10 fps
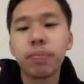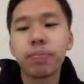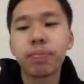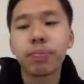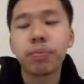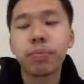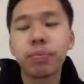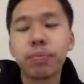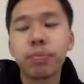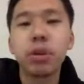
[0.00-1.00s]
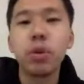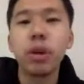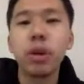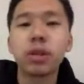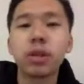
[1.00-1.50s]
people in the US are
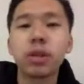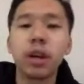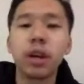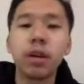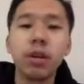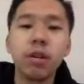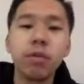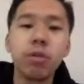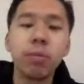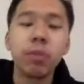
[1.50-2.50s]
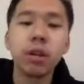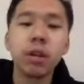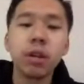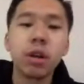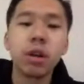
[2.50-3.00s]
not familiar
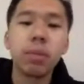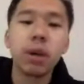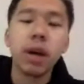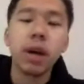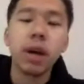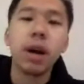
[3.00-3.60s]
about how